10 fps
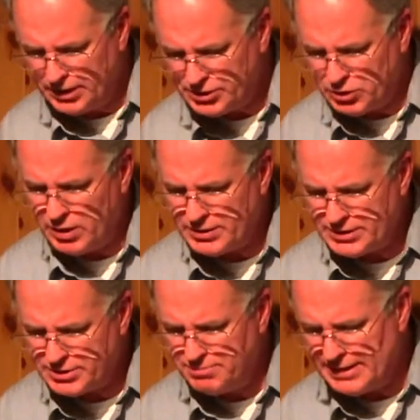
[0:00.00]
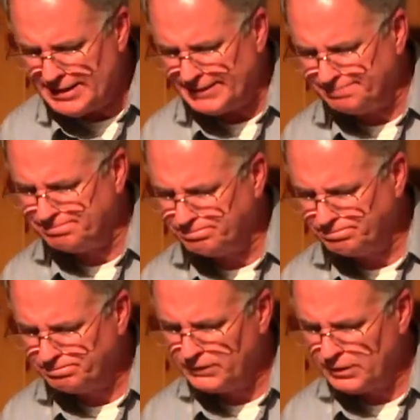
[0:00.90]
So, what does this mean?
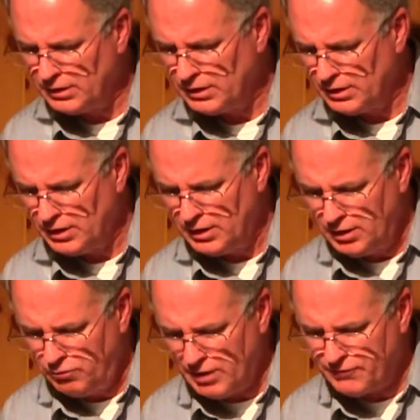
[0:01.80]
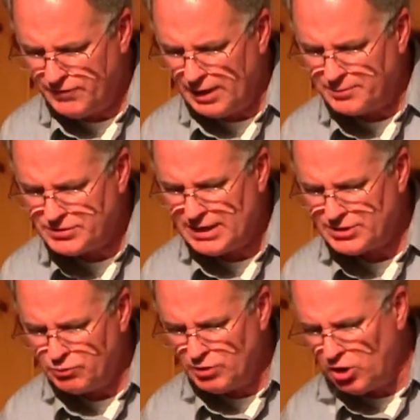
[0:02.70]
Rick Phillips
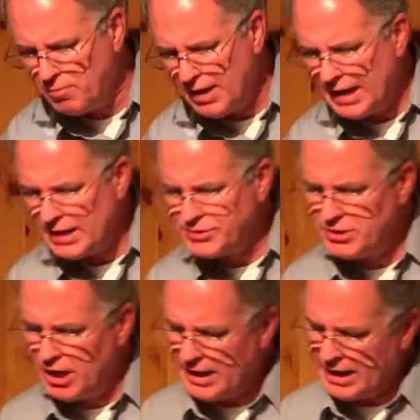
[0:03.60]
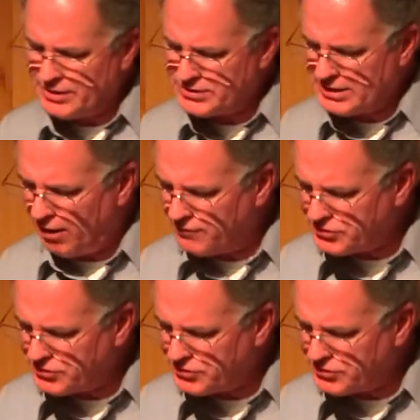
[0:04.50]
says a real man is not a self